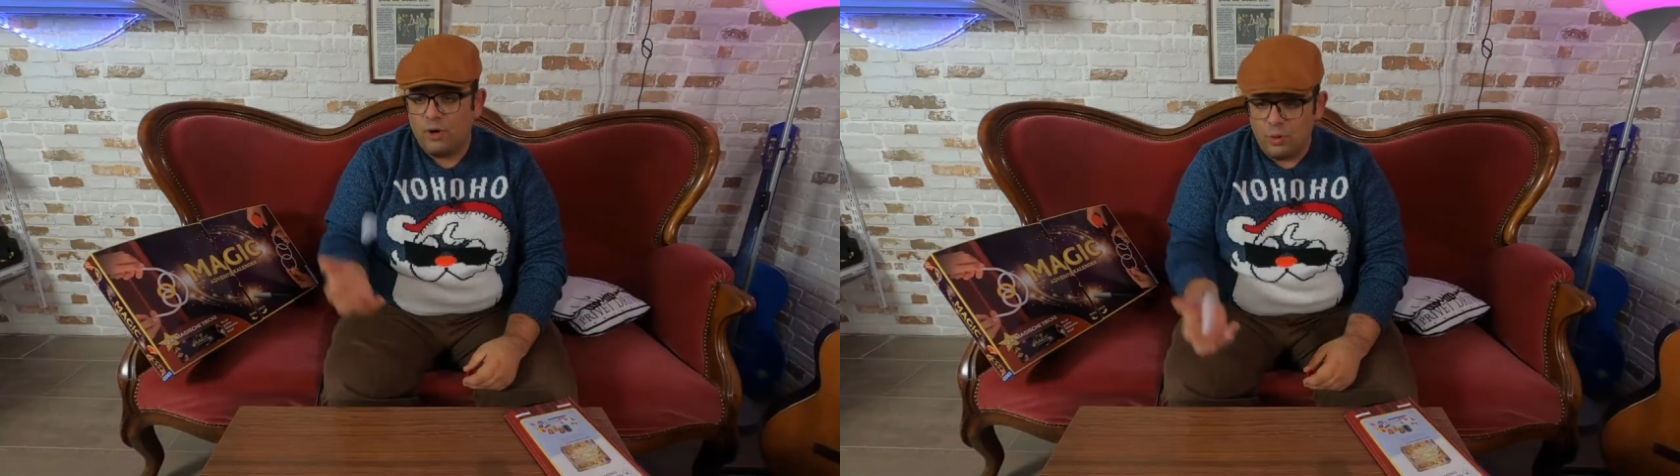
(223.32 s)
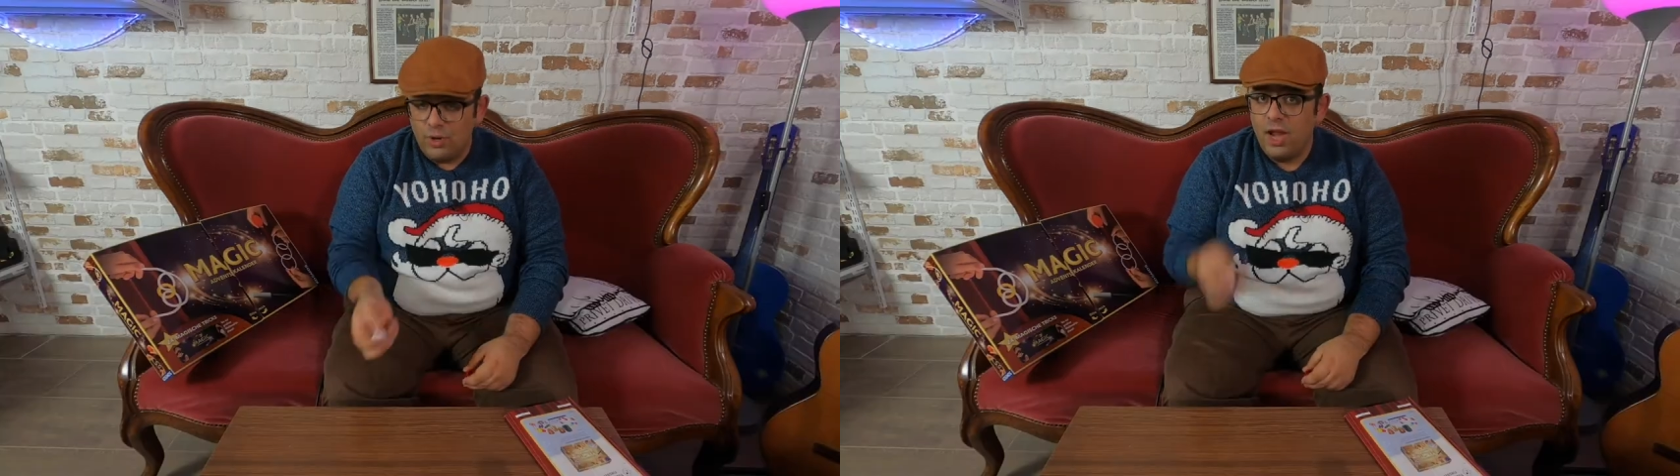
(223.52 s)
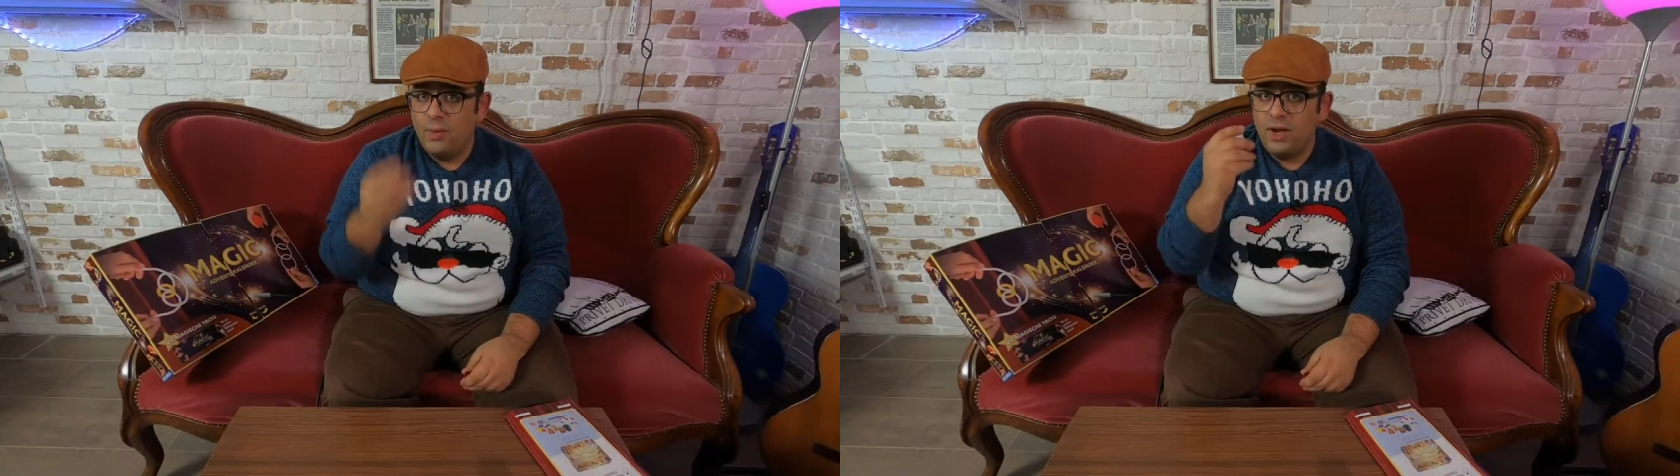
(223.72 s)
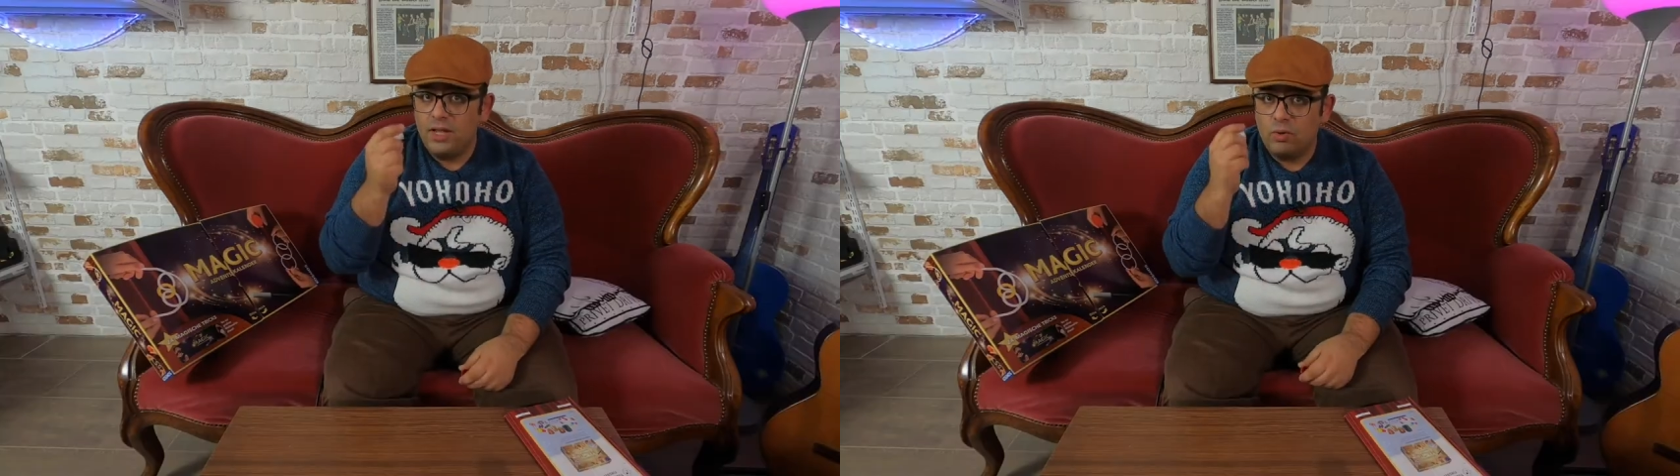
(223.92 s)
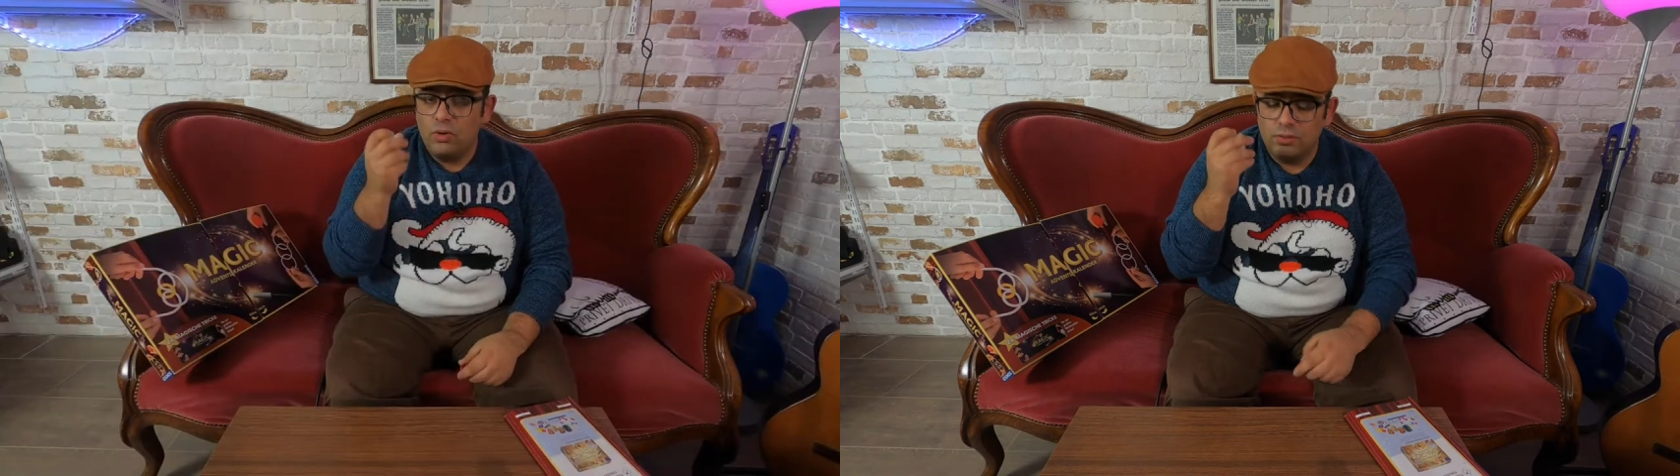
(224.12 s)
really,
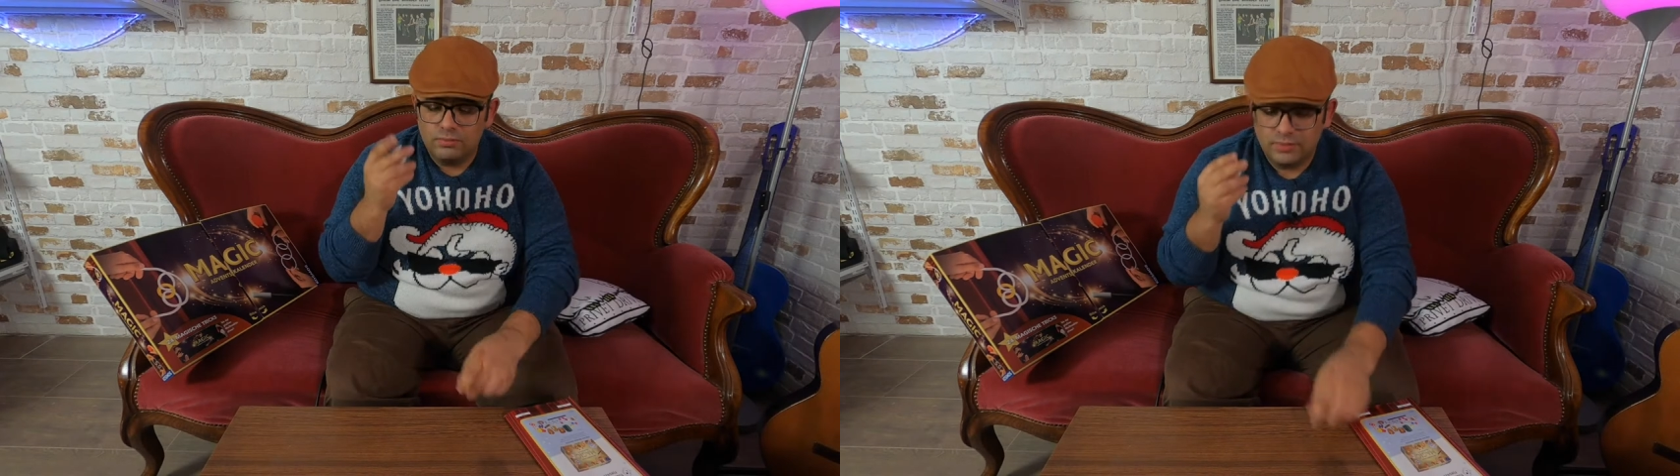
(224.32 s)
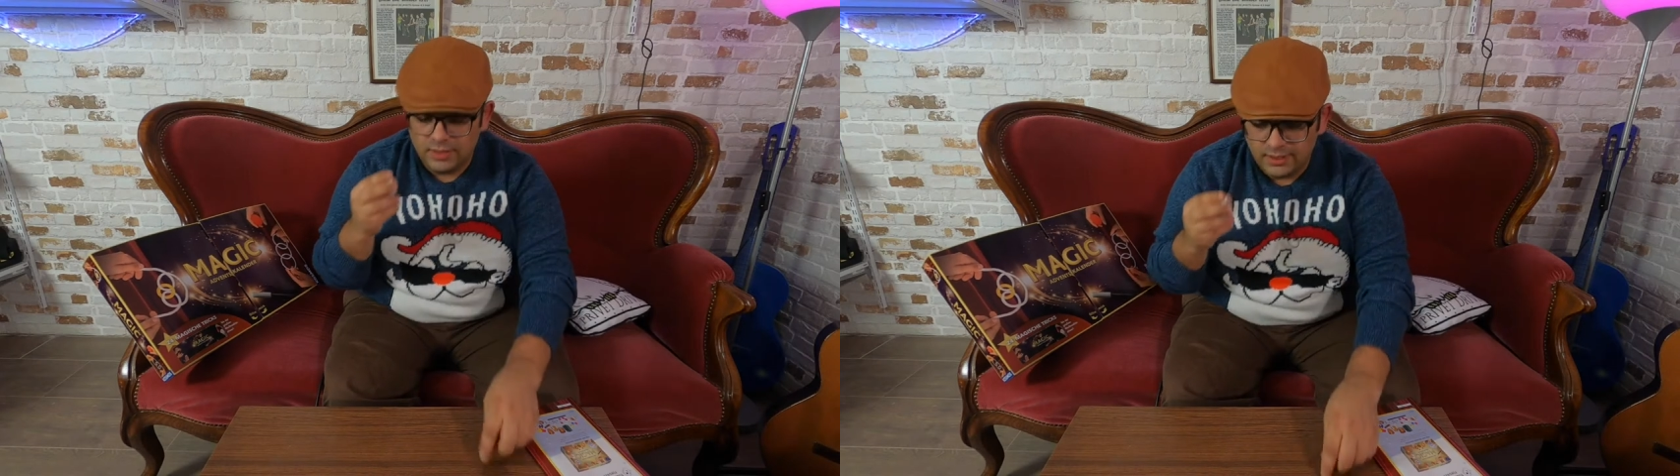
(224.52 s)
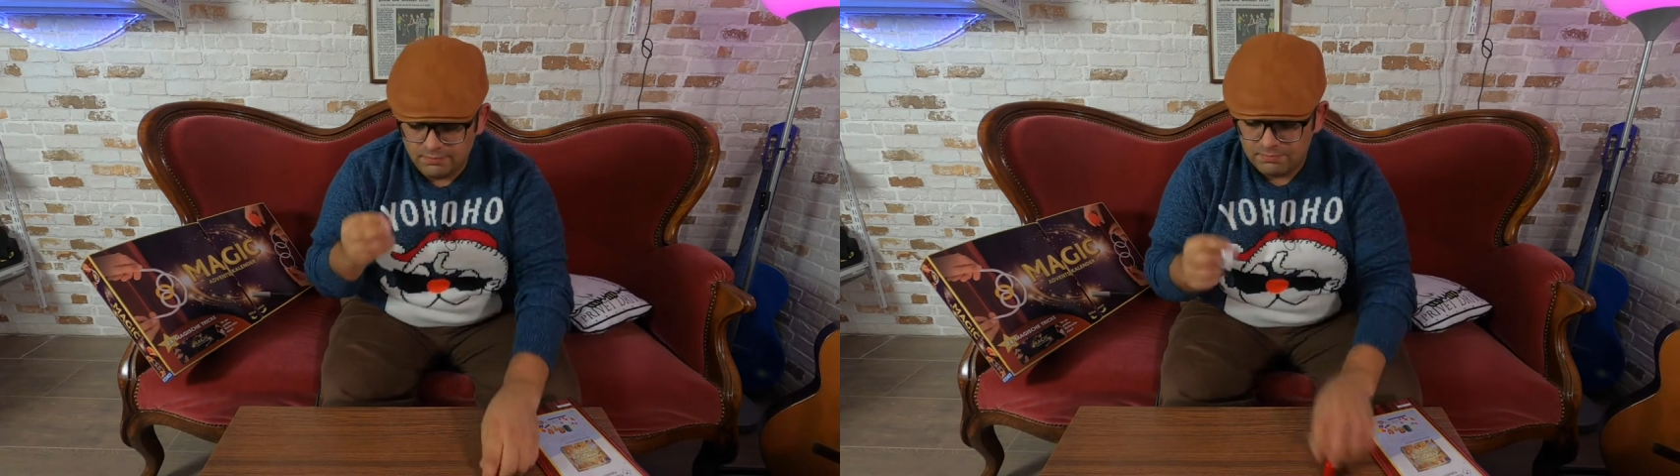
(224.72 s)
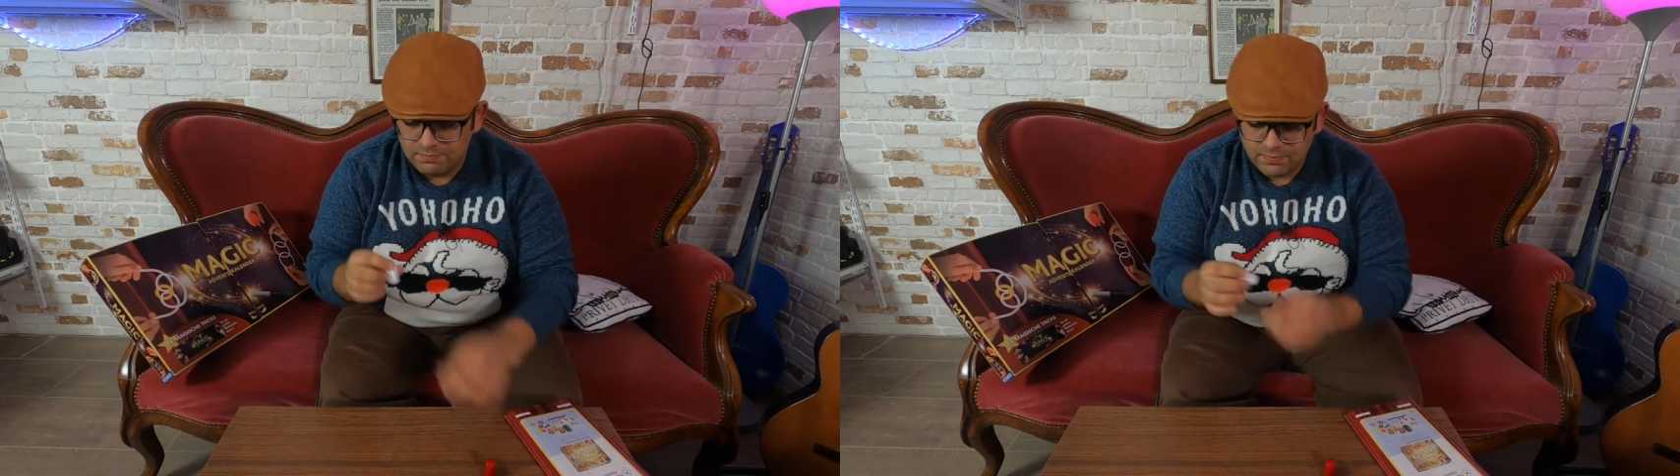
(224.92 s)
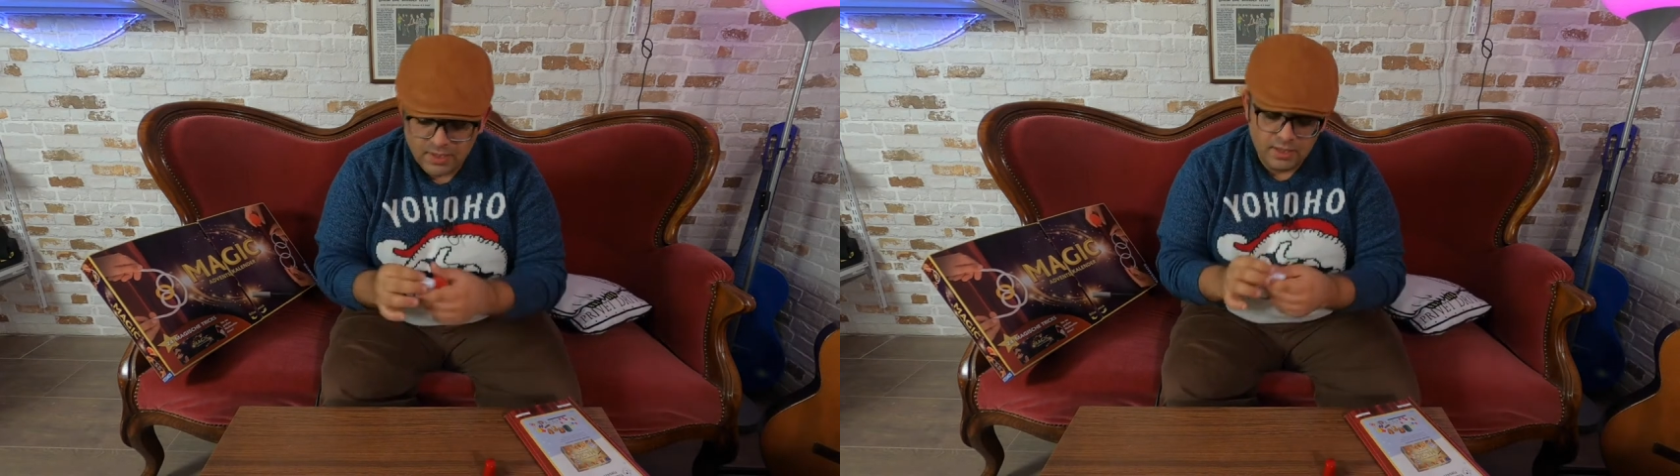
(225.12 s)
really cool.
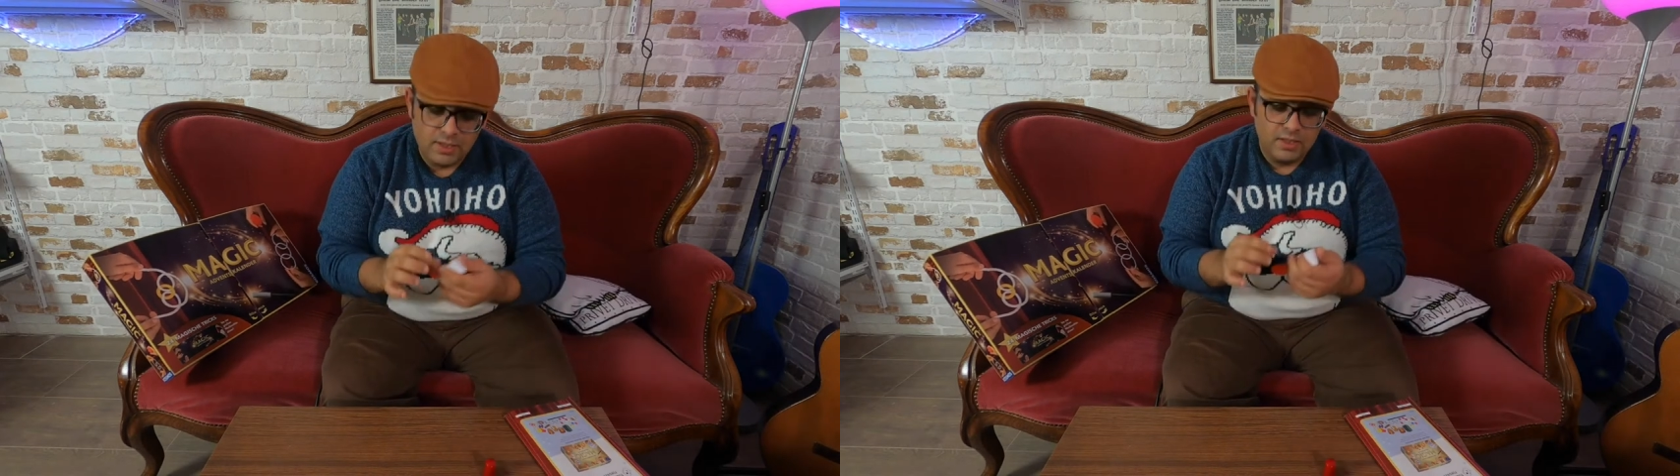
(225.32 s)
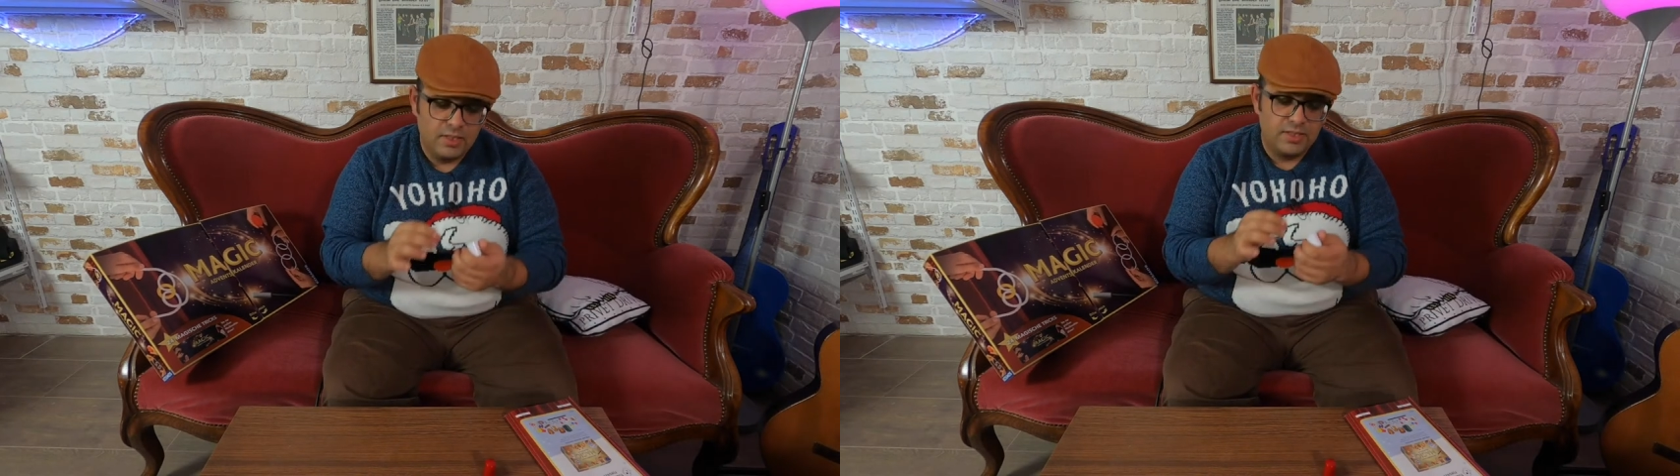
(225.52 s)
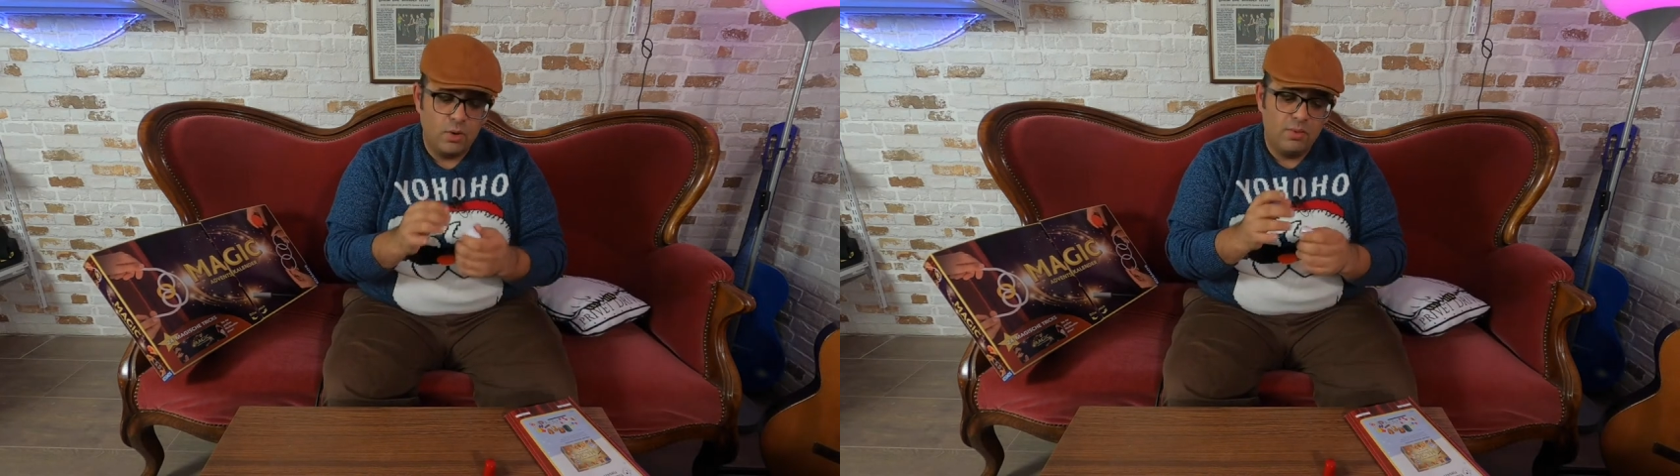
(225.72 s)
So